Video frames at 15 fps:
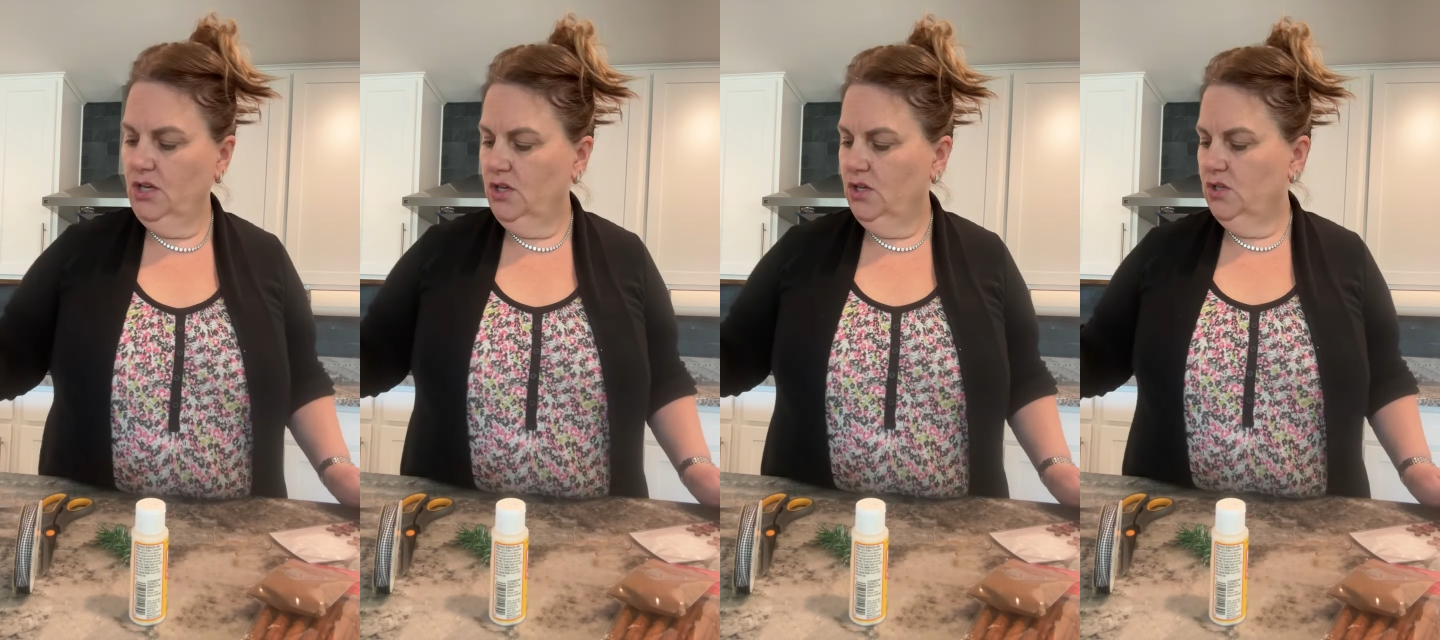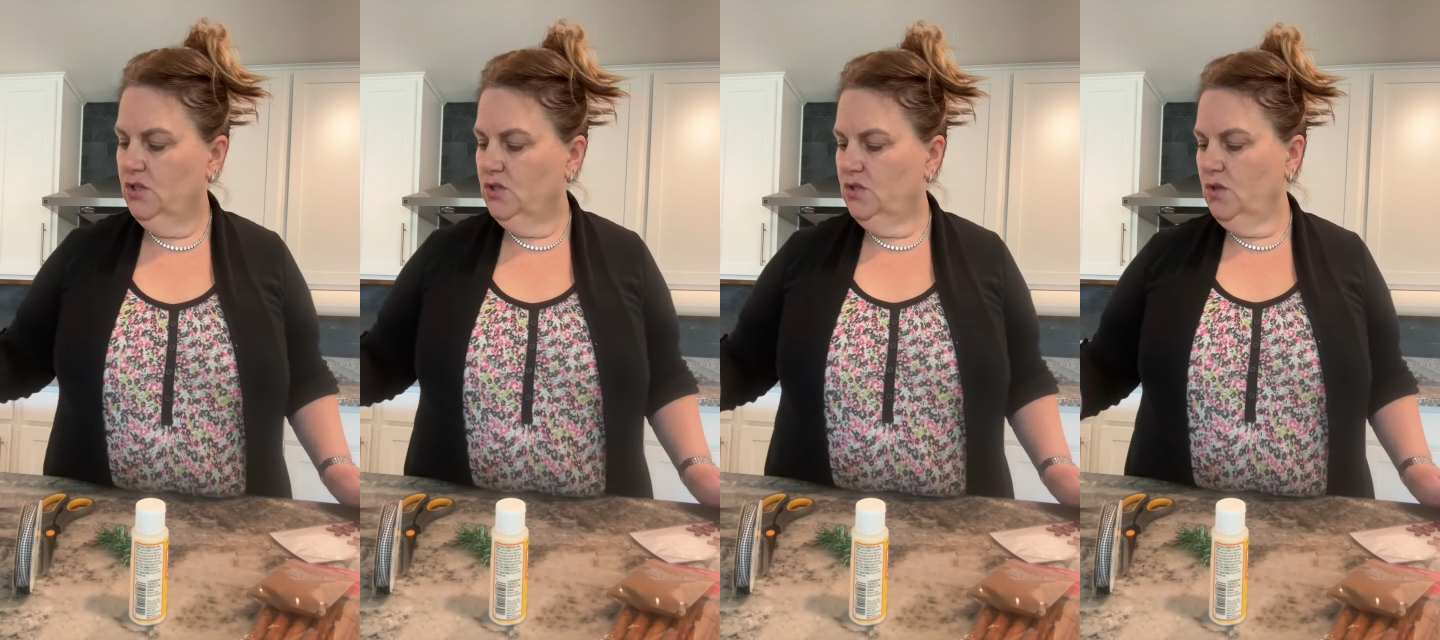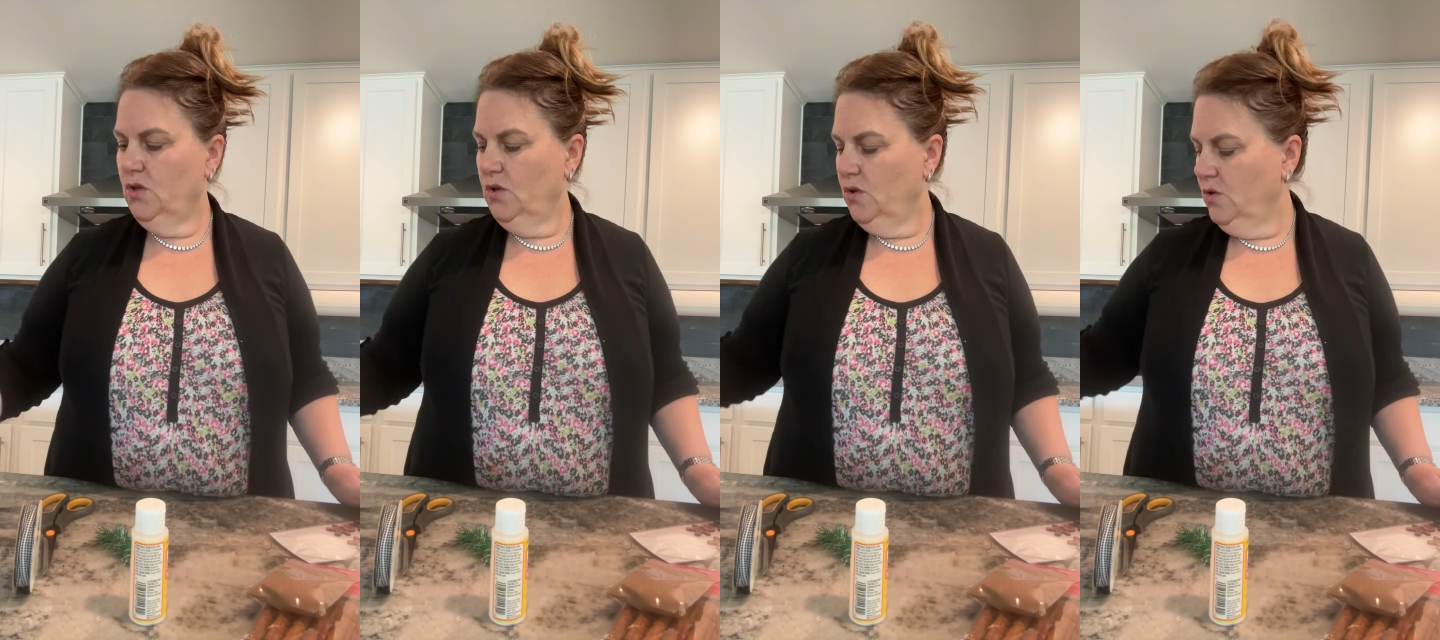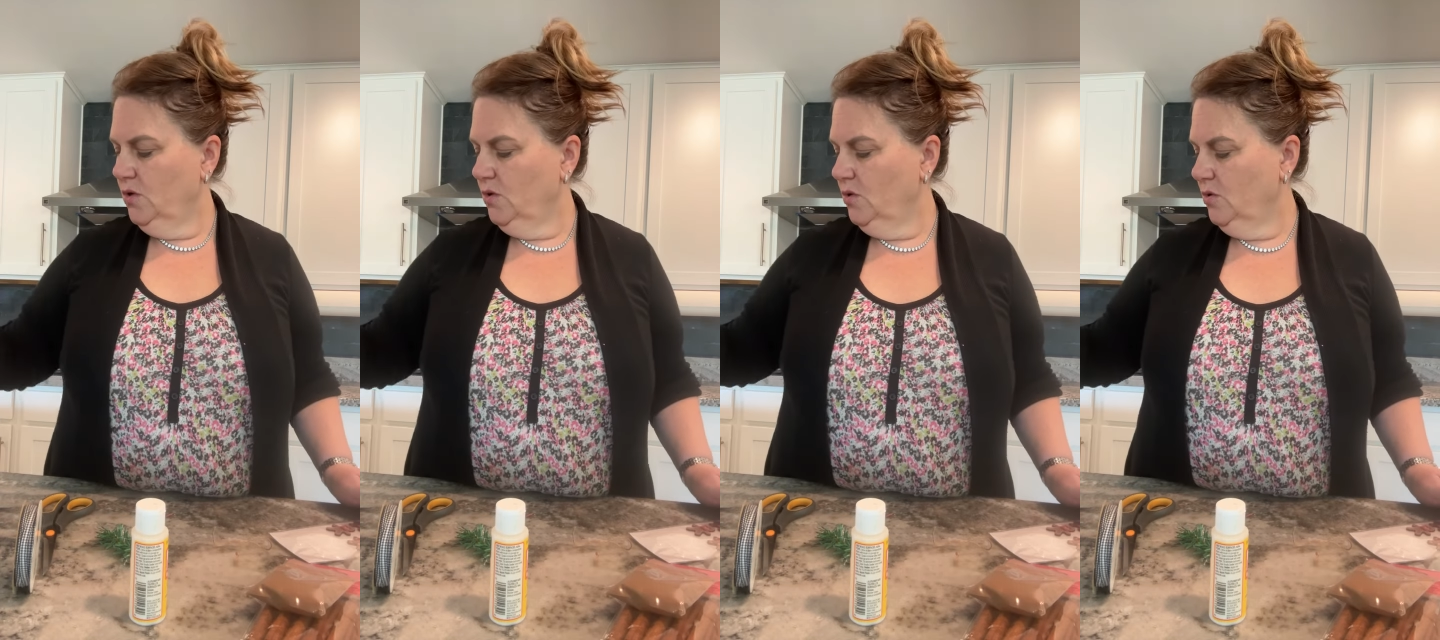
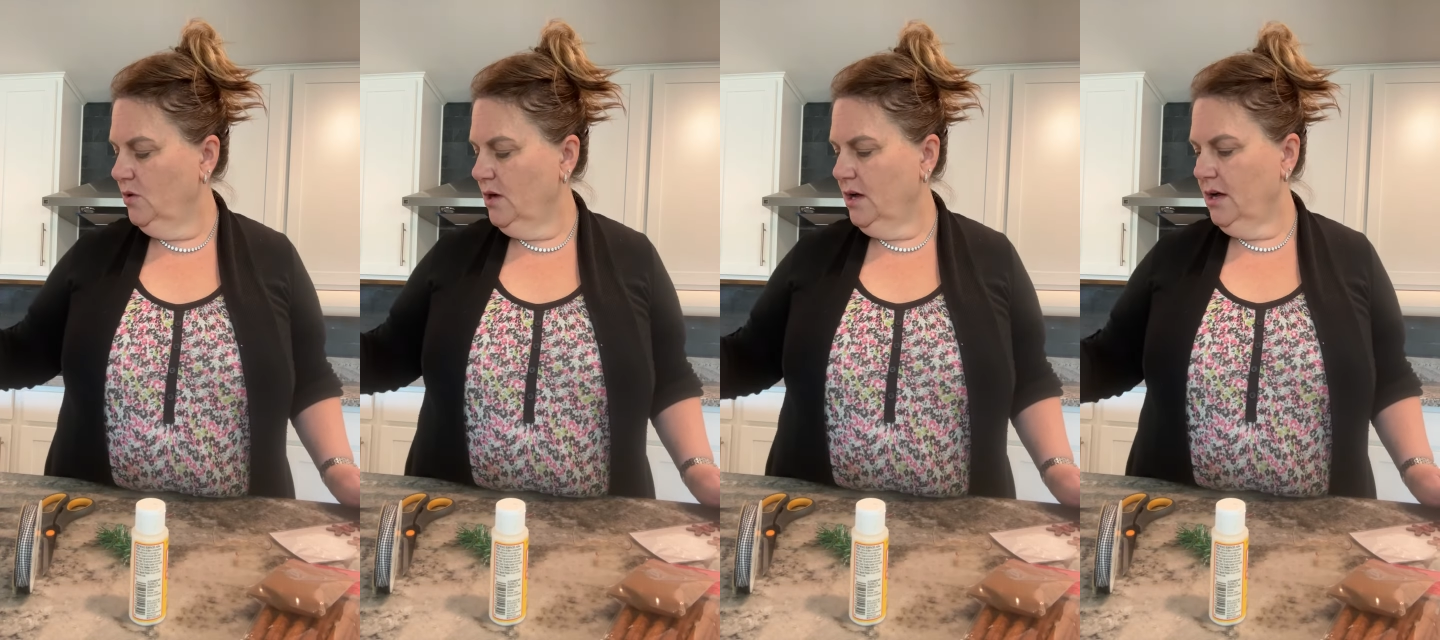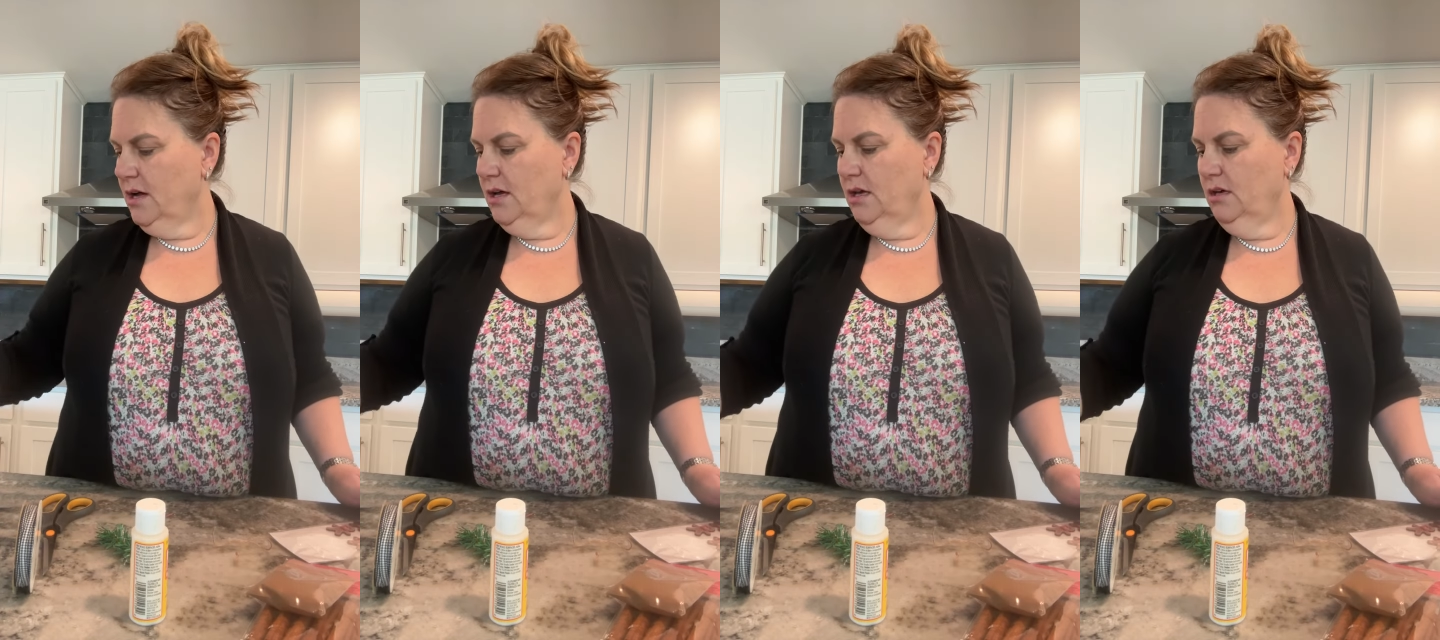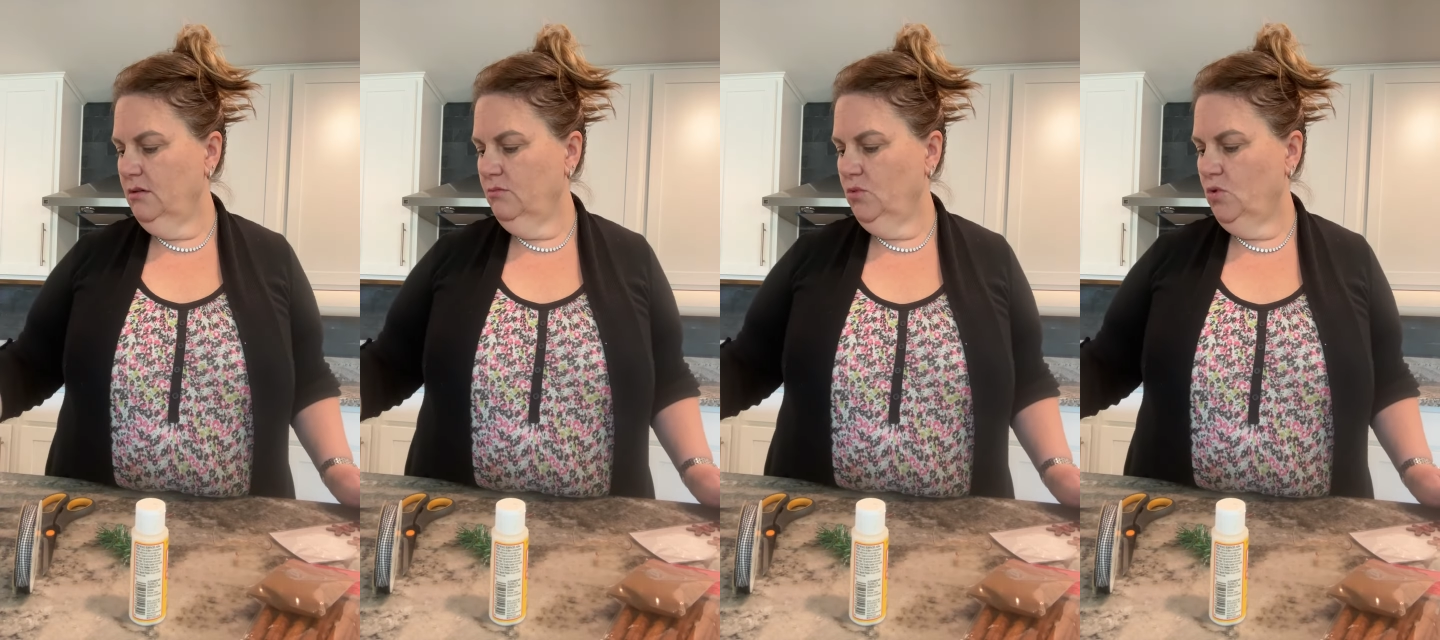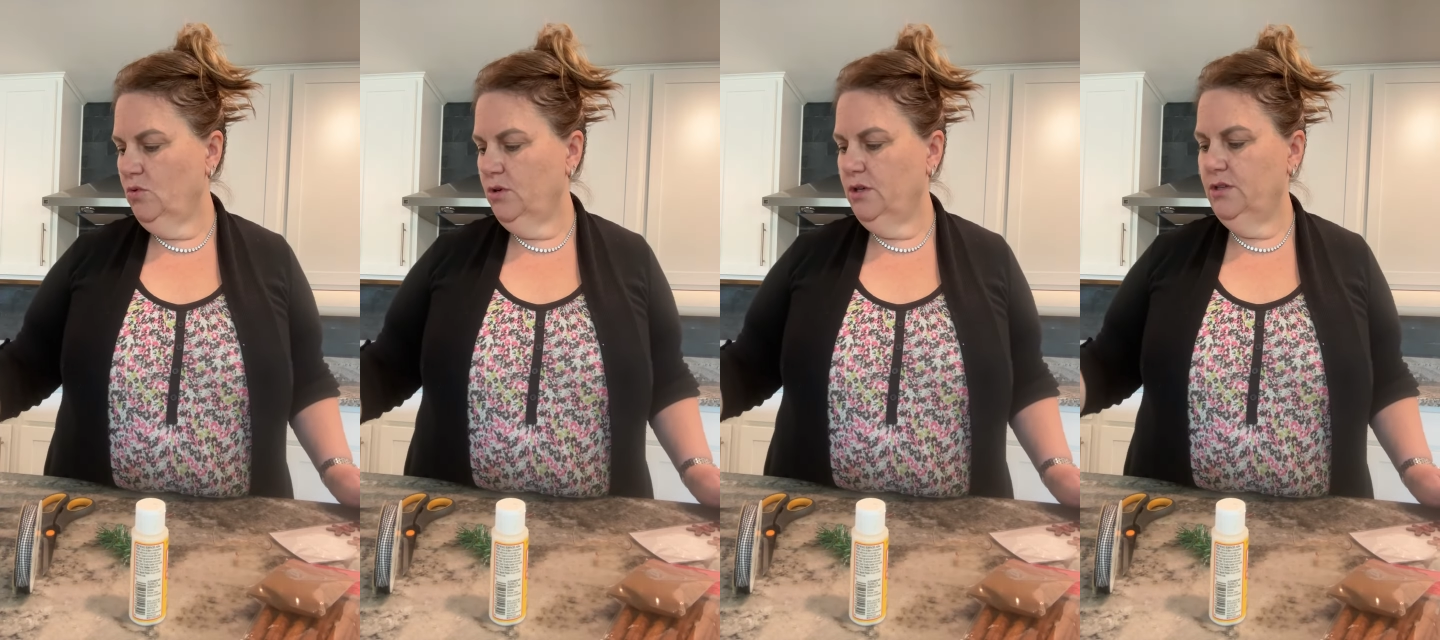So I am
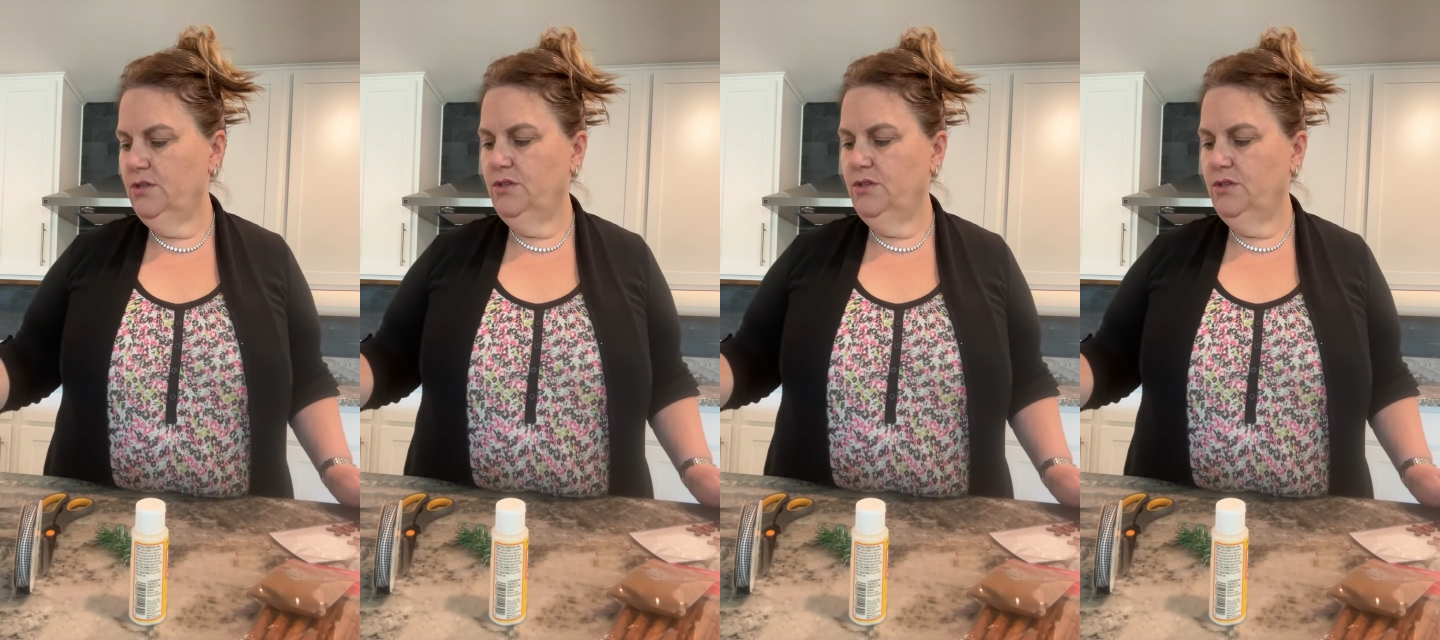going